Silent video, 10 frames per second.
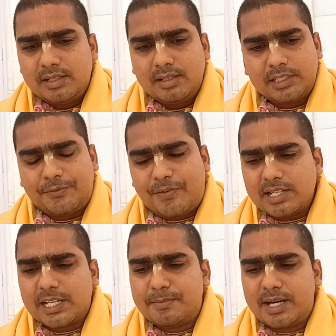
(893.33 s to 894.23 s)
The
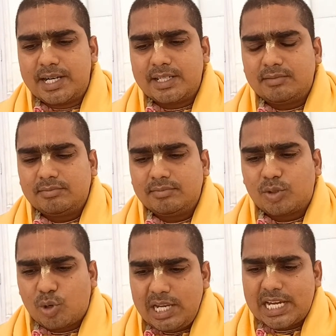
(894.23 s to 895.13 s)
father bird,
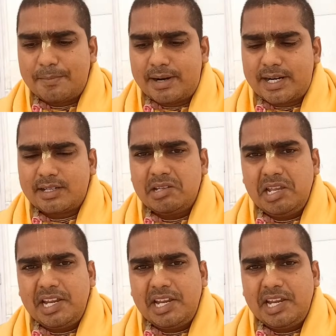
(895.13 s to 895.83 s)
Kulinga bird,